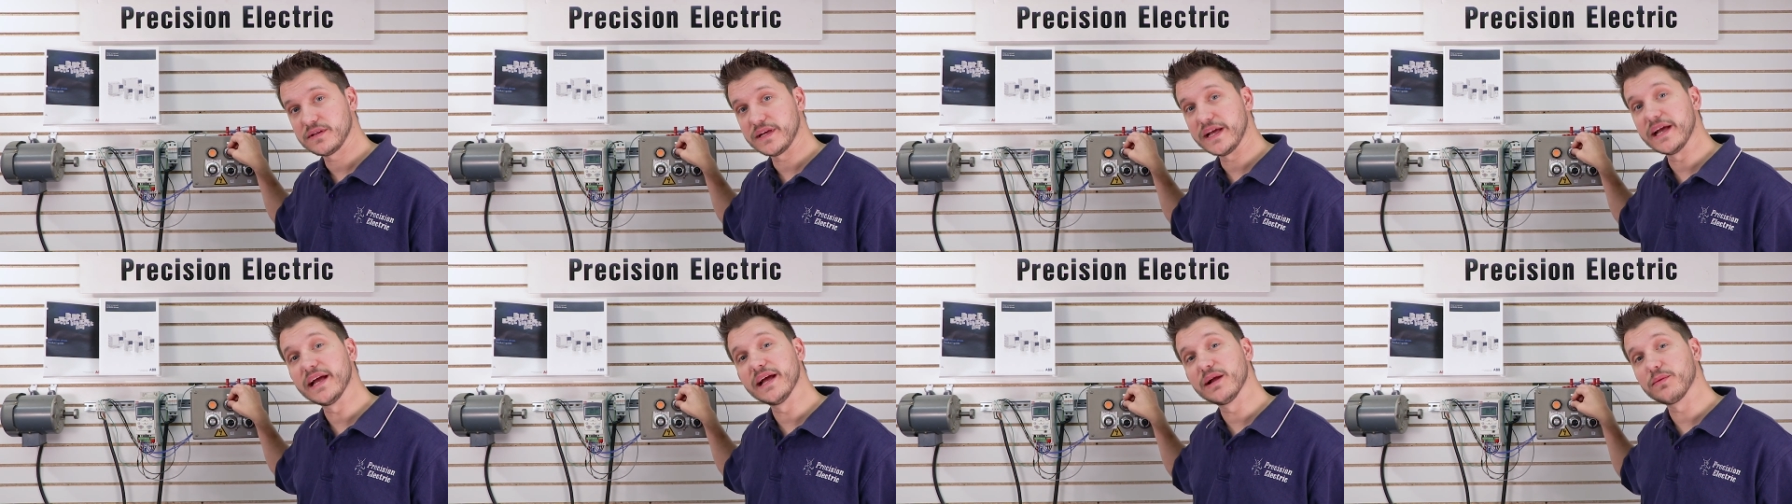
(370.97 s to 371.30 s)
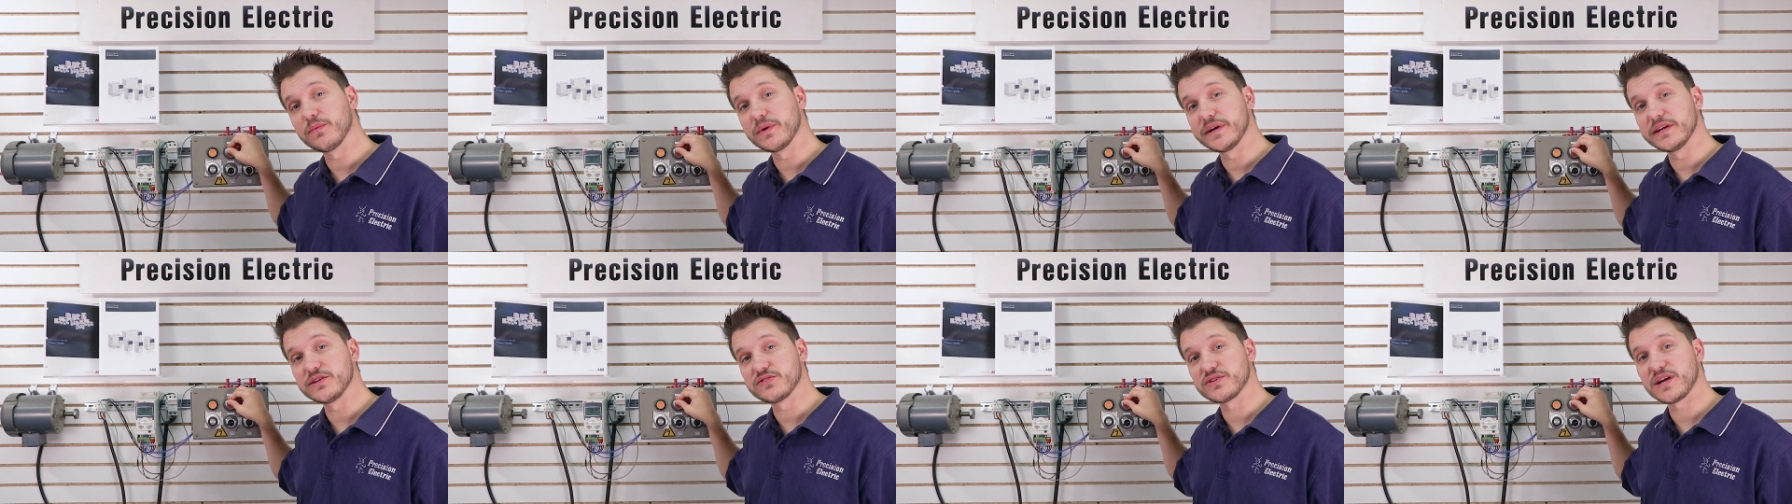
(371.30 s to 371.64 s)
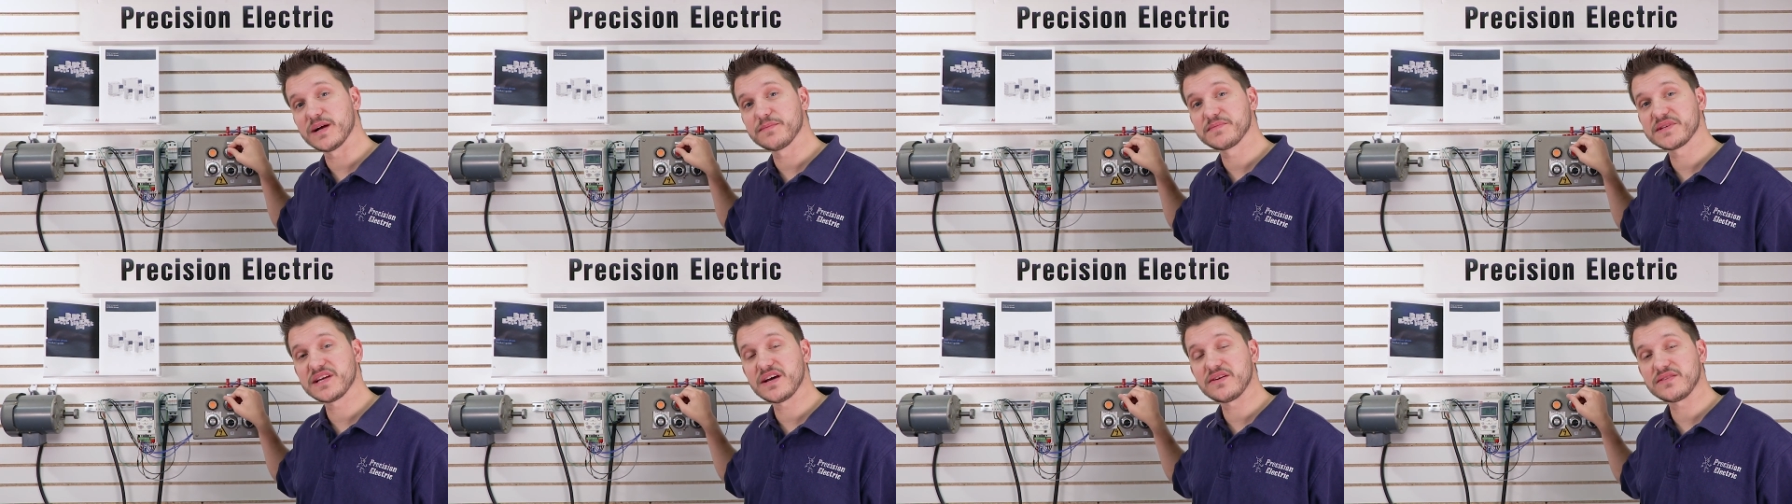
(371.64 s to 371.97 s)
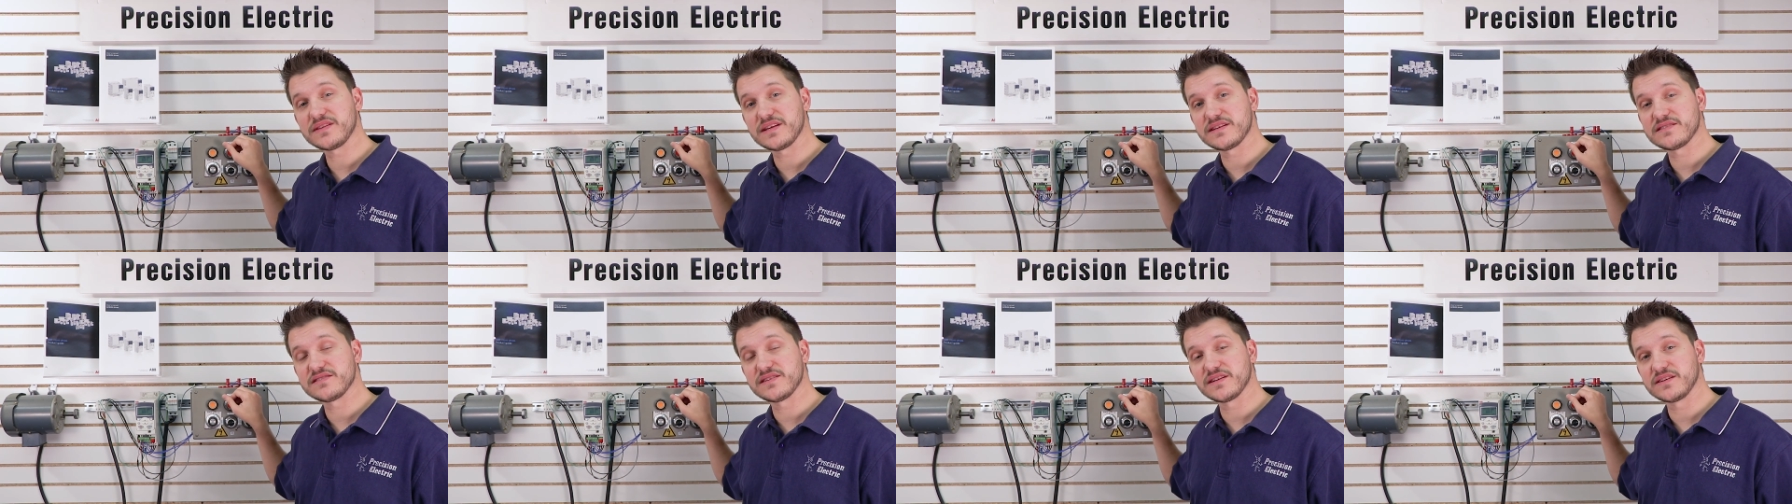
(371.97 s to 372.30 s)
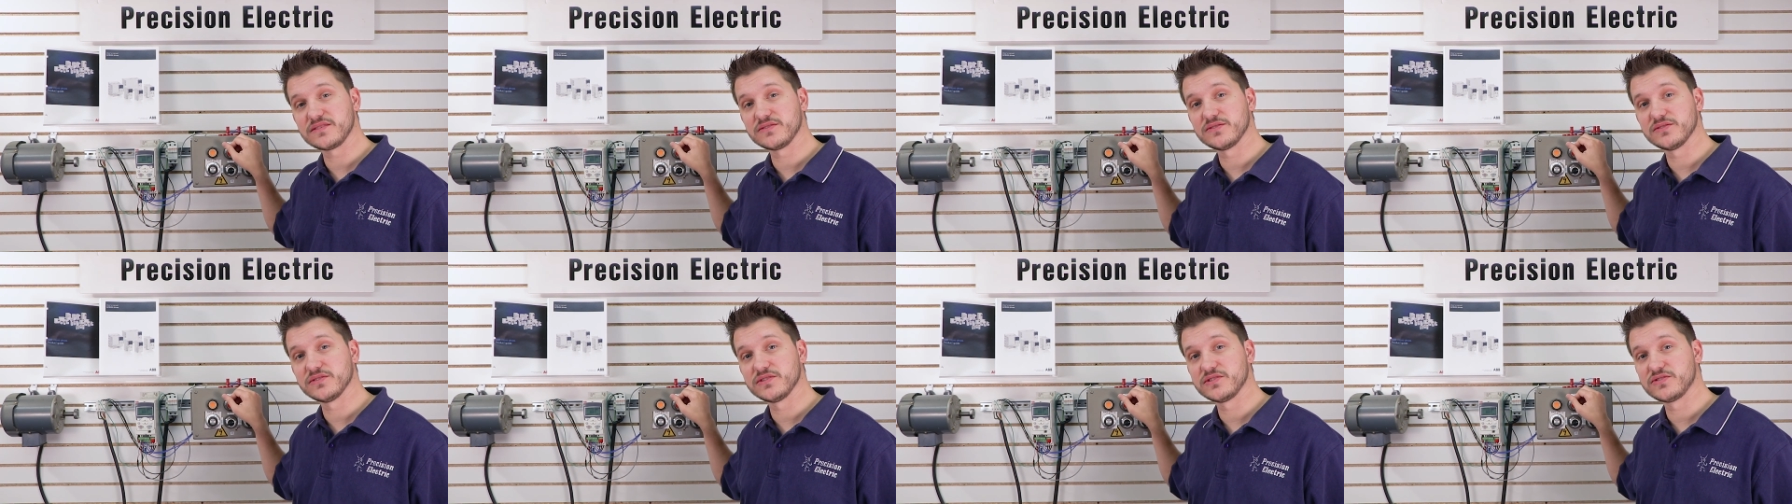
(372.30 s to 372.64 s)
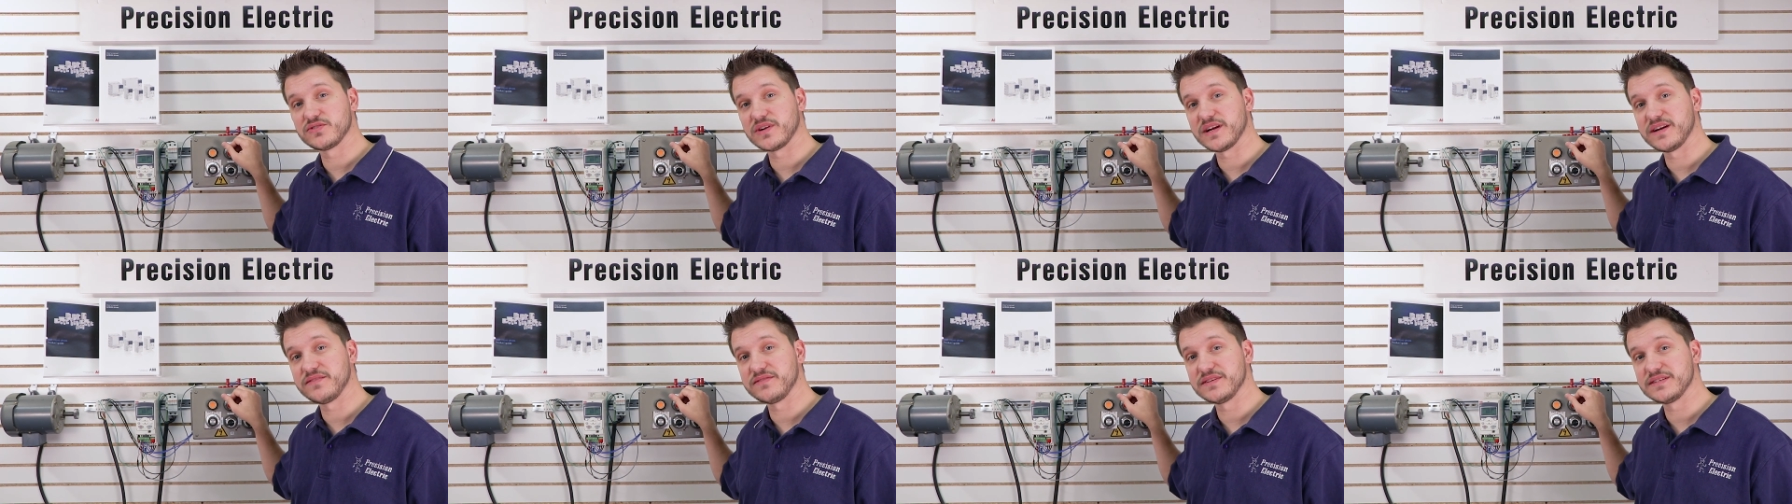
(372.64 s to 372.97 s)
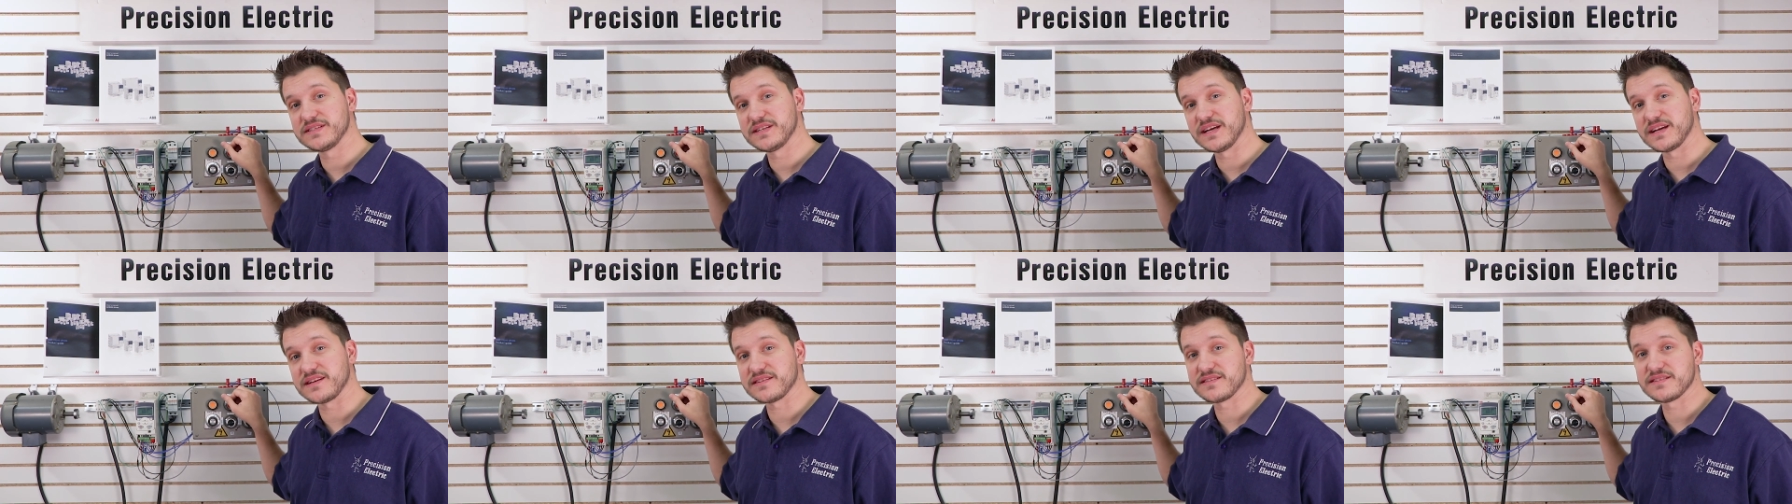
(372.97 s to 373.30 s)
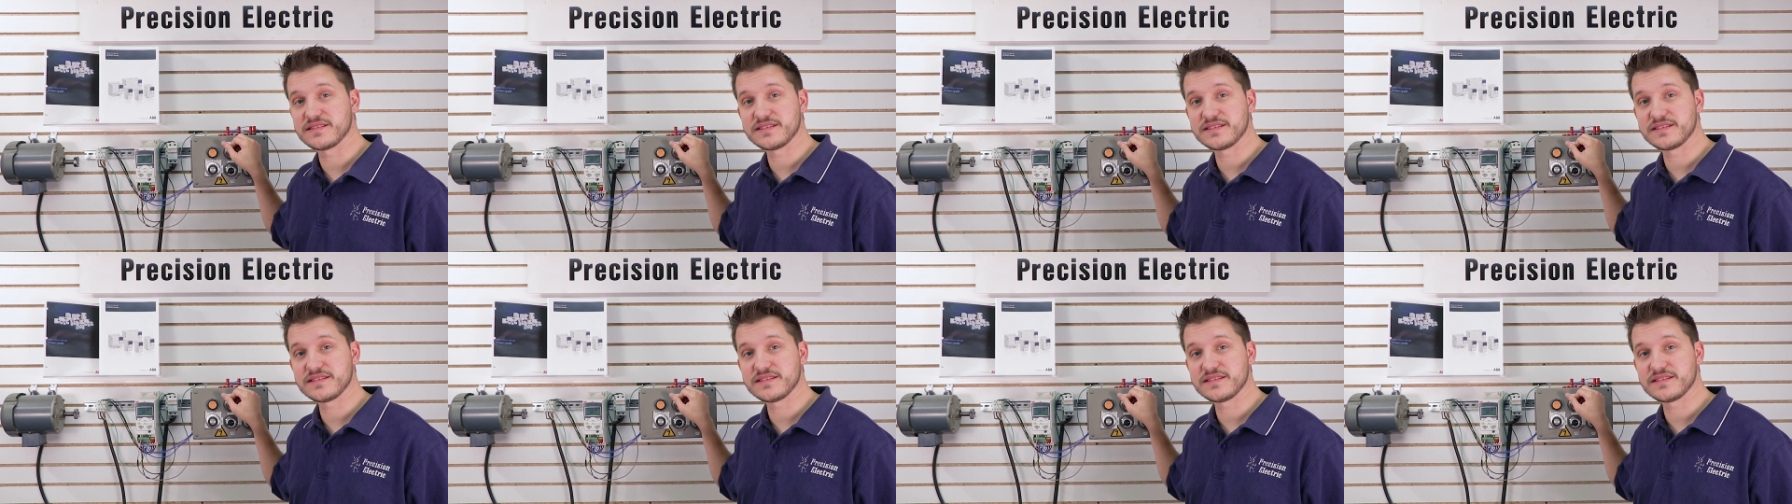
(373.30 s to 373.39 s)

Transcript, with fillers: And when it drops out that signal, the drive detects